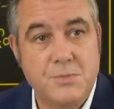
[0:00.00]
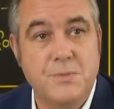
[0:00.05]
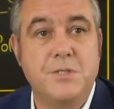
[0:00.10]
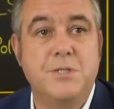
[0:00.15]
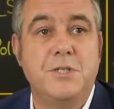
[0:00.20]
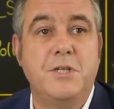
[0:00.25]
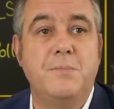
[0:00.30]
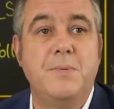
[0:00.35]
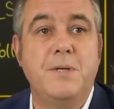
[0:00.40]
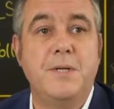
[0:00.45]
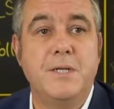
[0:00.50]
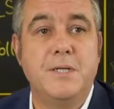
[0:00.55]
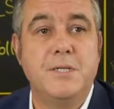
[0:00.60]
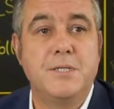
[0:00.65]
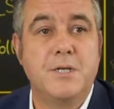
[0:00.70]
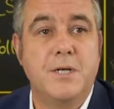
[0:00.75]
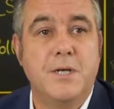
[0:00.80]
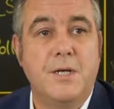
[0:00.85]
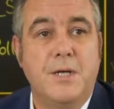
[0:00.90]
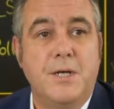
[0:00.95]
with
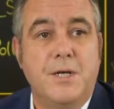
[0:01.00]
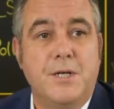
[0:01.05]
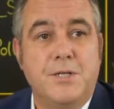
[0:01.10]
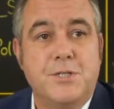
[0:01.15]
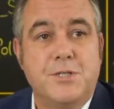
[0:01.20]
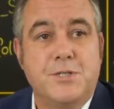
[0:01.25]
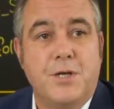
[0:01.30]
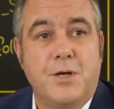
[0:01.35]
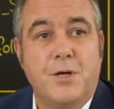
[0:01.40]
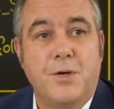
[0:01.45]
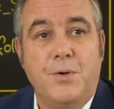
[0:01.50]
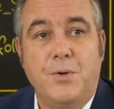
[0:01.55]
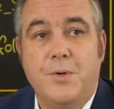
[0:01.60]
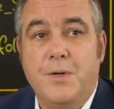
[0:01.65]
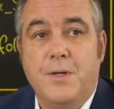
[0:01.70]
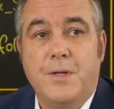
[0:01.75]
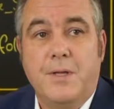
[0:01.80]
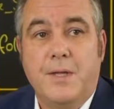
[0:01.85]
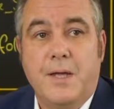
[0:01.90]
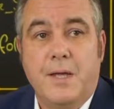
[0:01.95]
GPs. So
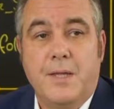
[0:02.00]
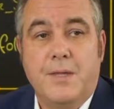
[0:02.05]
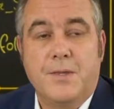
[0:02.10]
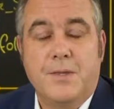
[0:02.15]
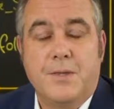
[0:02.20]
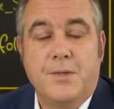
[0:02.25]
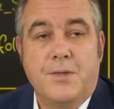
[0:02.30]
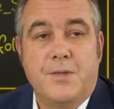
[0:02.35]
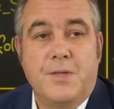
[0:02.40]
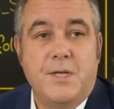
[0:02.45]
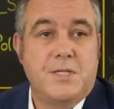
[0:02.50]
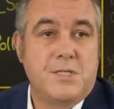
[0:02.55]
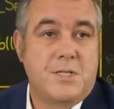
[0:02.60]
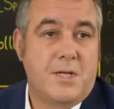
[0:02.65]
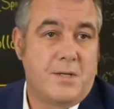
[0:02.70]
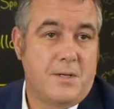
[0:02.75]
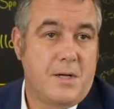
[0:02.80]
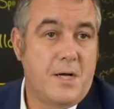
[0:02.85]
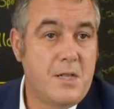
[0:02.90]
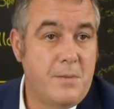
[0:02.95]
this
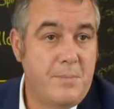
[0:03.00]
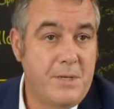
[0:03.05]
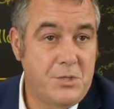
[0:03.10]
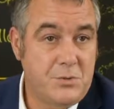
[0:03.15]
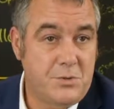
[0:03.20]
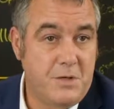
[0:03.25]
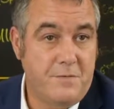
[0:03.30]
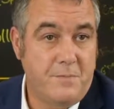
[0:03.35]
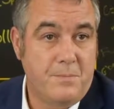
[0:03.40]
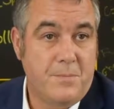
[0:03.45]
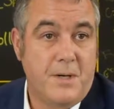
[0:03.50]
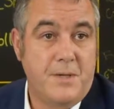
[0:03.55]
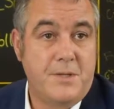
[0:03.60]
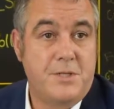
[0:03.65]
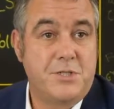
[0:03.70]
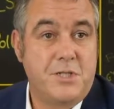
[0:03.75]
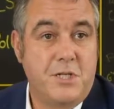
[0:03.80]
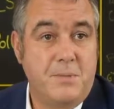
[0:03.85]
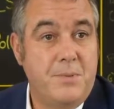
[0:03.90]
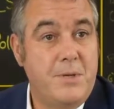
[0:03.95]
can either be driven by the
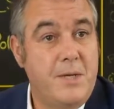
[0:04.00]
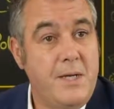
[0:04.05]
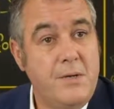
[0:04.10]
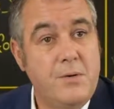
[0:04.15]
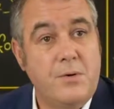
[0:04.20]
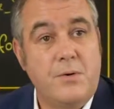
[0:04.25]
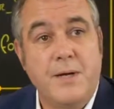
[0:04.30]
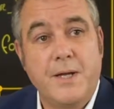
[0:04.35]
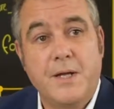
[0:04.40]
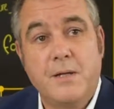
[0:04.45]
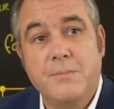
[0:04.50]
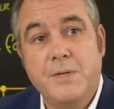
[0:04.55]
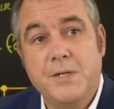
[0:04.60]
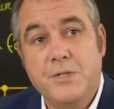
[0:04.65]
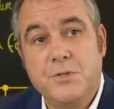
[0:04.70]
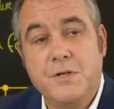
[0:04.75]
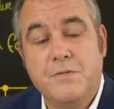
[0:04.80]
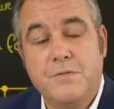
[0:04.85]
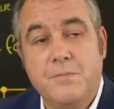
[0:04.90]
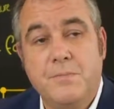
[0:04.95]
GP or it can be
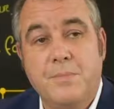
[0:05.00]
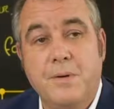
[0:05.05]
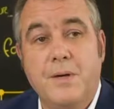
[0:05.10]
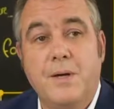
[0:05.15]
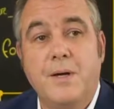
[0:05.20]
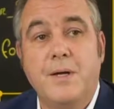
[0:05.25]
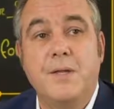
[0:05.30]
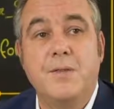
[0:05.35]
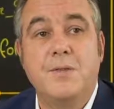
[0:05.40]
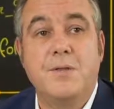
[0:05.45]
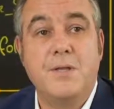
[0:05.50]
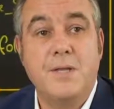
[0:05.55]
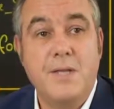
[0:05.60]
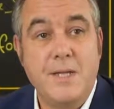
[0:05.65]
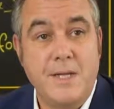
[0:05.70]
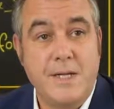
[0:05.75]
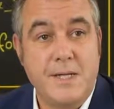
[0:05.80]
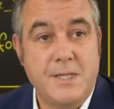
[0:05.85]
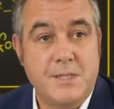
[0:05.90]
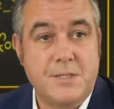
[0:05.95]
driven by the
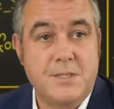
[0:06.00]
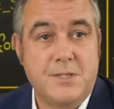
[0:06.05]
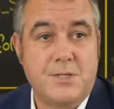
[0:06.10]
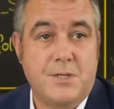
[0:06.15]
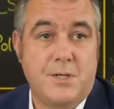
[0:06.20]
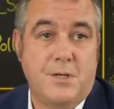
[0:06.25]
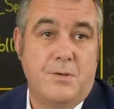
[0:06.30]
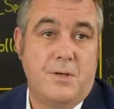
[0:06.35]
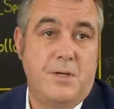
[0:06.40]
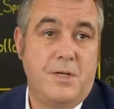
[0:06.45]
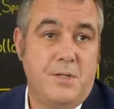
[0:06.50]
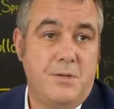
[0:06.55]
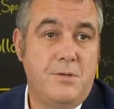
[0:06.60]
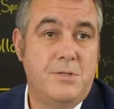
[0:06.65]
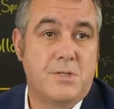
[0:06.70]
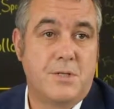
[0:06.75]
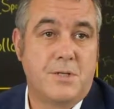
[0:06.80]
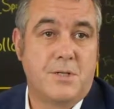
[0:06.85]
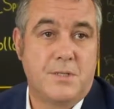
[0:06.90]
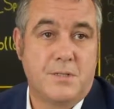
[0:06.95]
need. So a
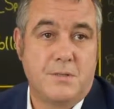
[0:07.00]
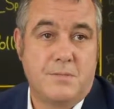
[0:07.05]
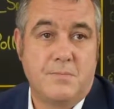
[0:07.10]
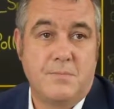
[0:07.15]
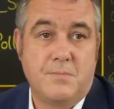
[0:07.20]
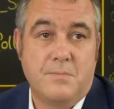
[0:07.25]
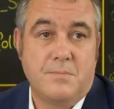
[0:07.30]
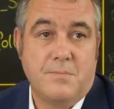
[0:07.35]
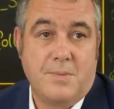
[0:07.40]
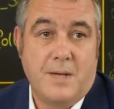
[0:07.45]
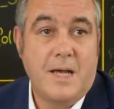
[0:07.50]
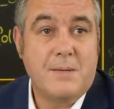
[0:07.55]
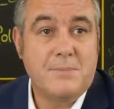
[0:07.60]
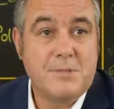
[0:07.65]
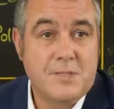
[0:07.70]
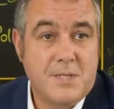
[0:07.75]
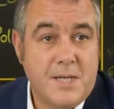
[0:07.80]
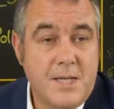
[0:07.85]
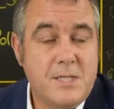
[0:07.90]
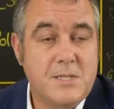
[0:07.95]
user can
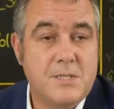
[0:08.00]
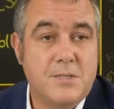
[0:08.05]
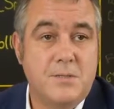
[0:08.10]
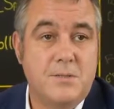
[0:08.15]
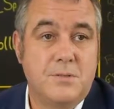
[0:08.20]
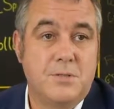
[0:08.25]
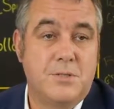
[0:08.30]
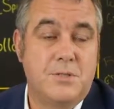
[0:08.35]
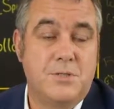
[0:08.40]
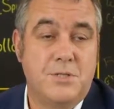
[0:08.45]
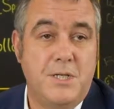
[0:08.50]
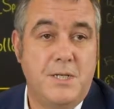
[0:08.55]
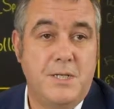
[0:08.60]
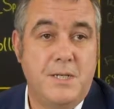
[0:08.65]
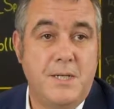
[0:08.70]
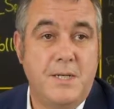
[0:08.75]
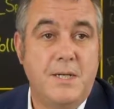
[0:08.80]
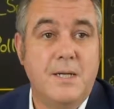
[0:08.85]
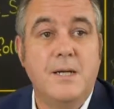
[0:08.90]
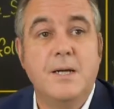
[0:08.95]
perhaps say to
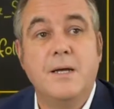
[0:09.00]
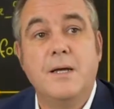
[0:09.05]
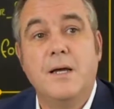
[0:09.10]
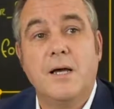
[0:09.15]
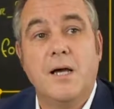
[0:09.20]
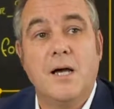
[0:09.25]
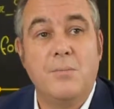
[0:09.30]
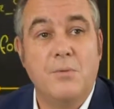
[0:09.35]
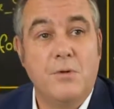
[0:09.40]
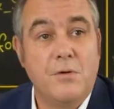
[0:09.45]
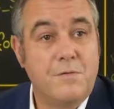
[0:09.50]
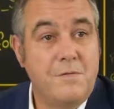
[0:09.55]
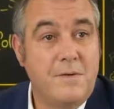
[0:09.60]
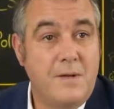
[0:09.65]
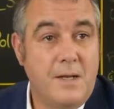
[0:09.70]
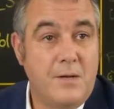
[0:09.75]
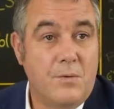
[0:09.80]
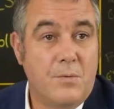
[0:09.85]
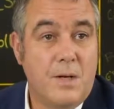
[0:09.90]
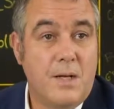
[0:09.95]
Genie, I'm not
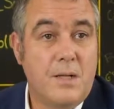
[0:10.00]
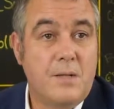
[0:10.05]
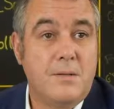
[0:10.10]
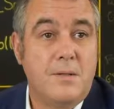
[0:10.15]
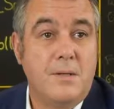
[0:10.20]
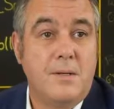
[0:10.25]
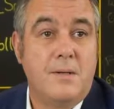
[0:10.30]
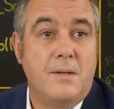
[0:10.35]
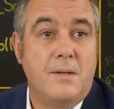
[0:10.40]
feeling well,